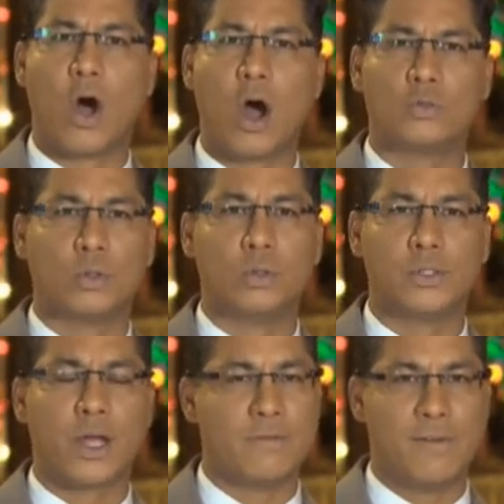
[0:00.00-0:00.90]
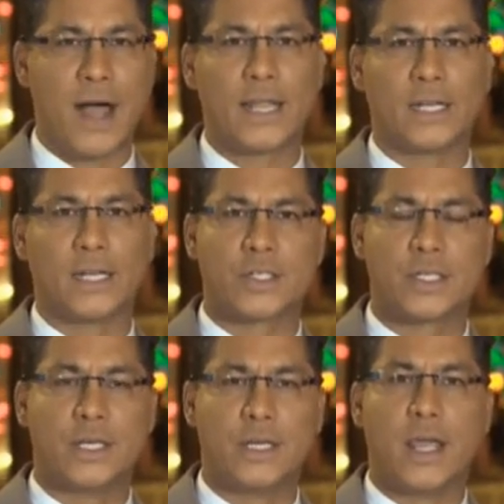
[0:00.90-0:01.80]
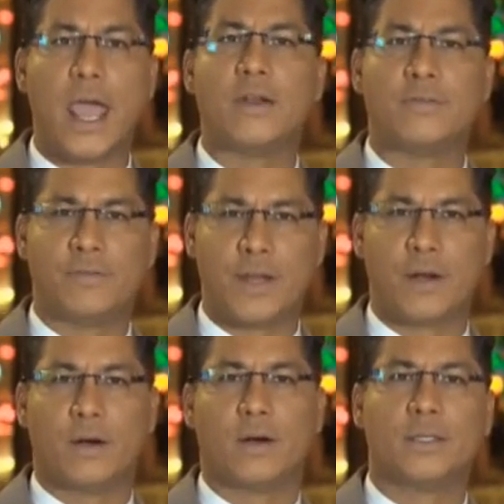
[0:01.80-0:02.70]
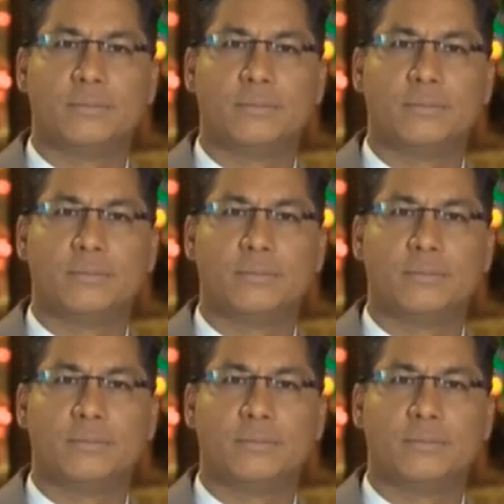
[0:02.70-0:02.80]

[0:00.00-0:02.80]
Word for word: long ruled on violence and fear.